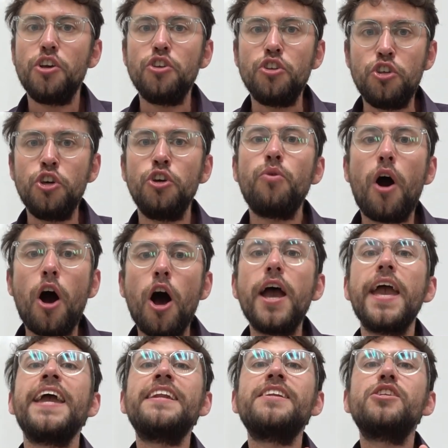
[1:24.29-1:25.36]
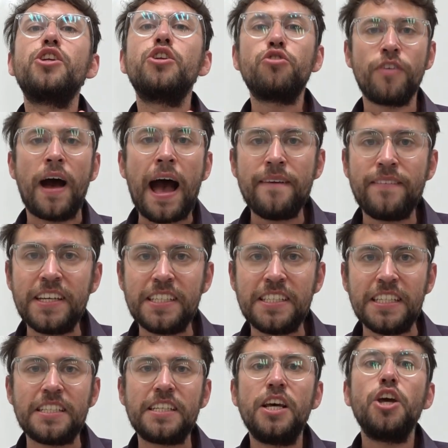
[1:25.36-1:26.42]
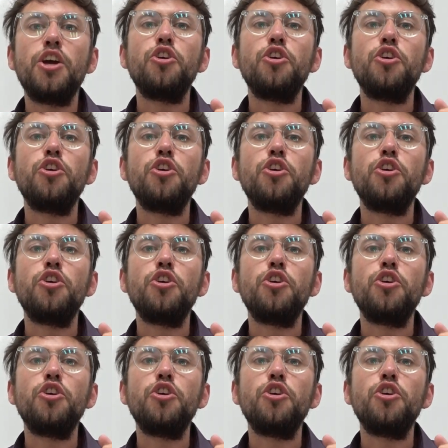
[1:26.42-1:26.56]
You are in the driving seat.